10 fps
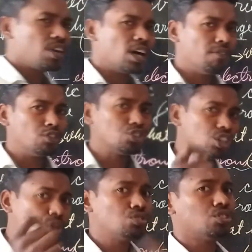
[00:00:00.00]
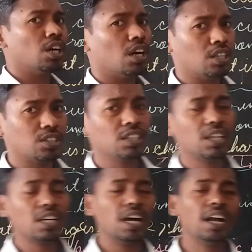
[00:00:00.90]
we have 0 charge. In
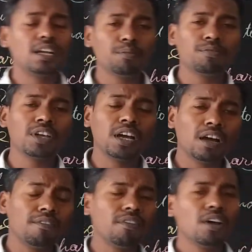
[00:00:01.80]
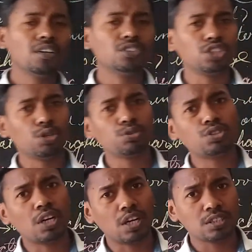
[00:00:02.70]
an atom we have 0
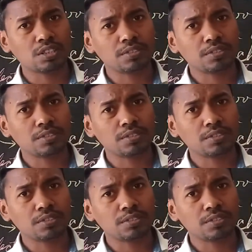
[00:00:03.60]
charge.